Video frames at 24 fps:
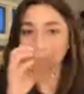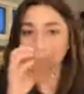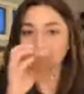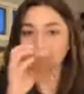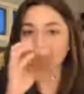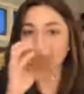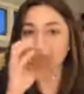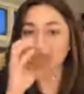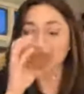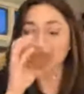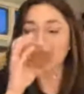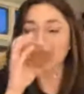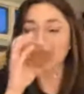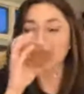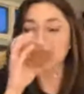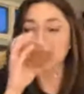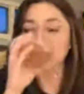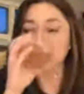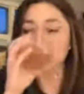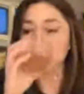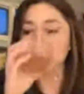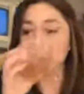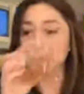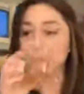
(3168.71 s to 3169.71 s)

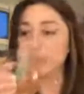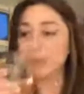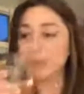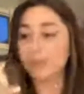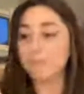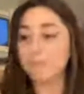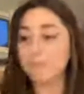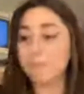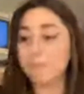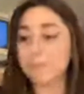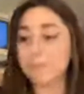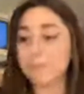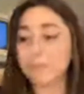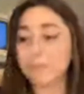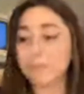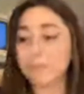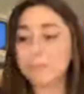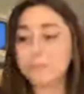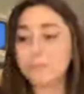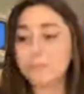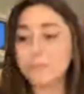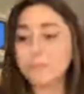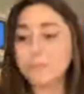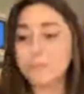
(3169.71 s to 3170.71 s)

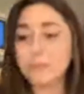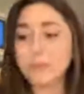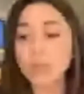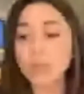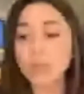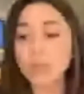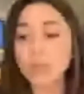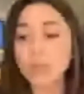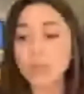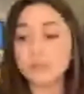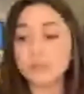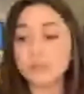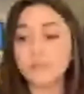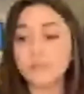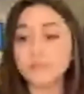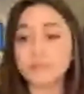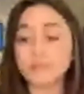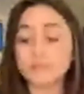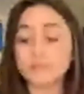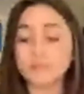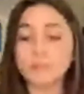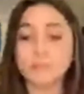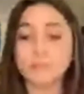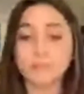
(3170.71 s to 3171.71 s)

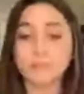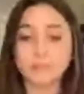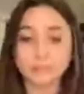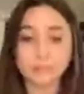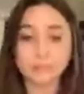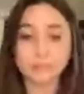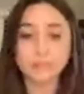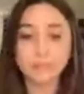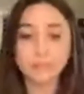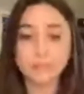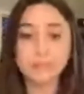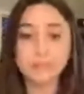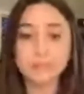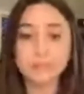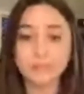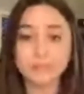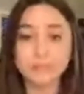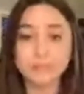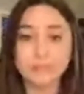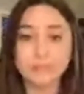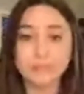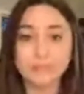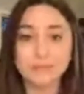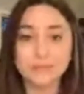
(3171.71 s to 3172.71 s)

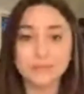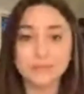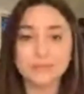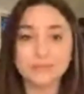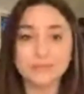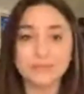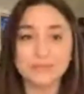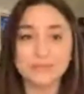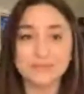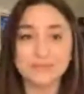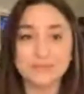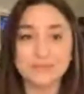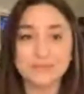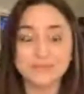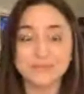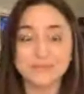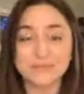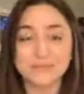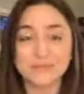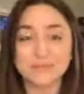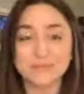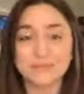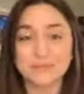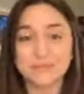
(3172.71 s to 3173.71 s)

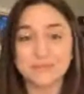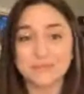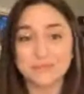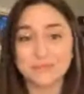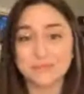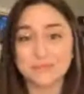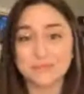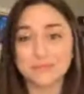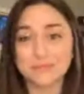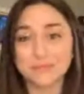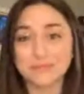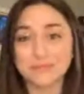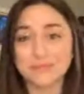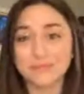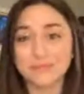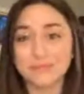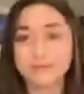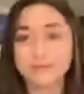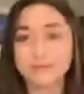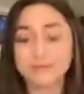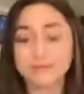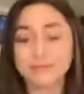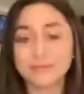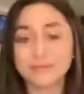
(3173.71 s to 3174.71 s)

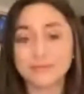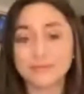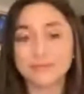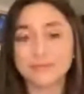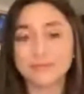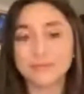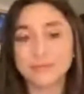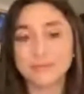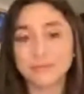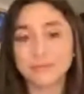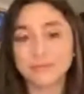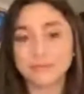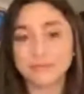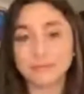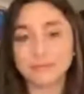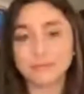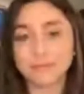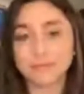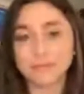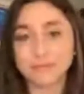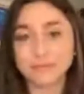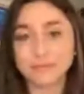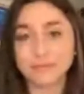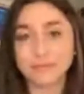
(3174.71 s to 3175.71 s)

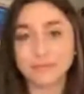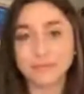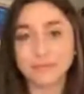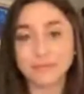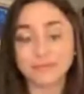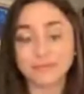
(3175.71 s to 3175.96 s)
No words are spoken by the person on screen.